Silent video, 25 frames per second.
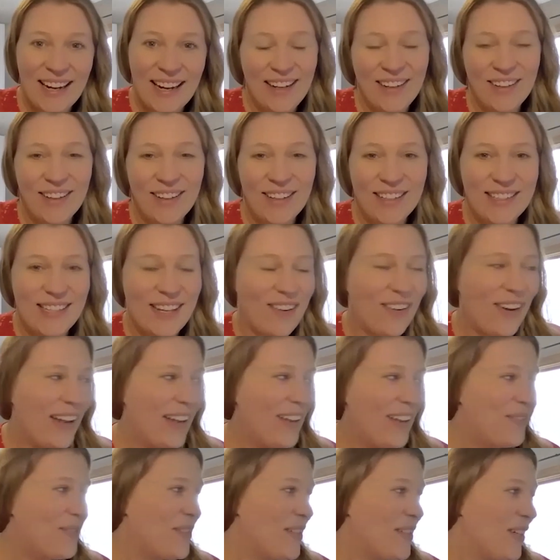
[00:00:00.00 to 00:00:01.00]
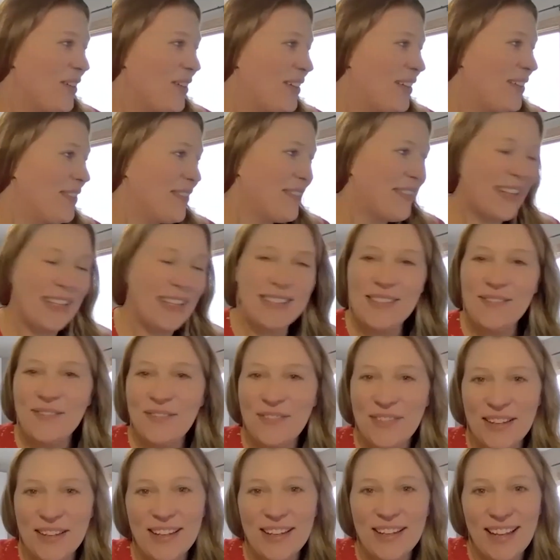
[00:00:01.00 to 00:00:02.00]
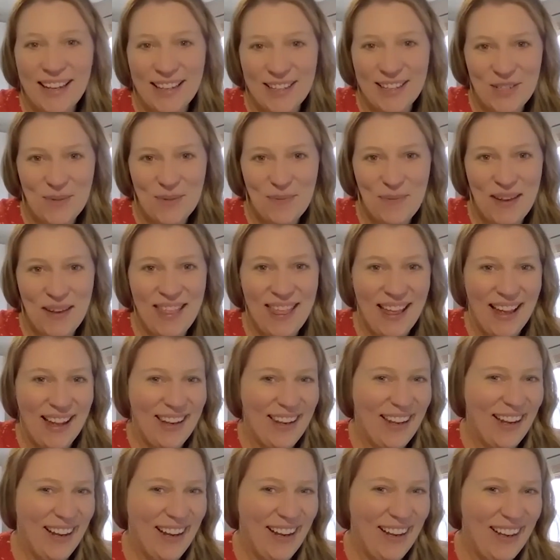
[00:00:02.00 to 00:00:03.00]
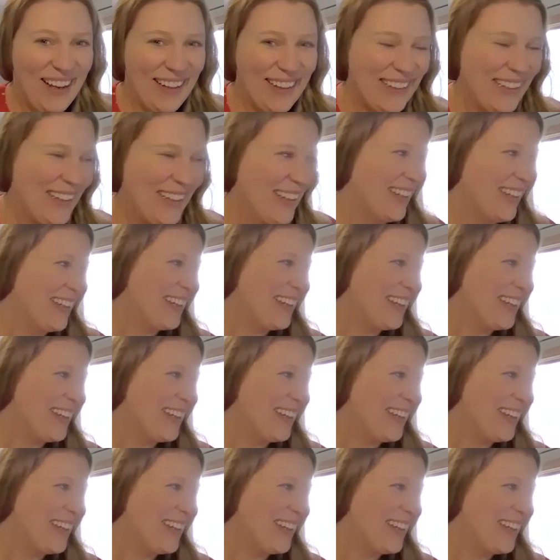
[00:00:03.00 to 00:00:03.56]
I know that's how I am too. It doesn't feel like it should be that long.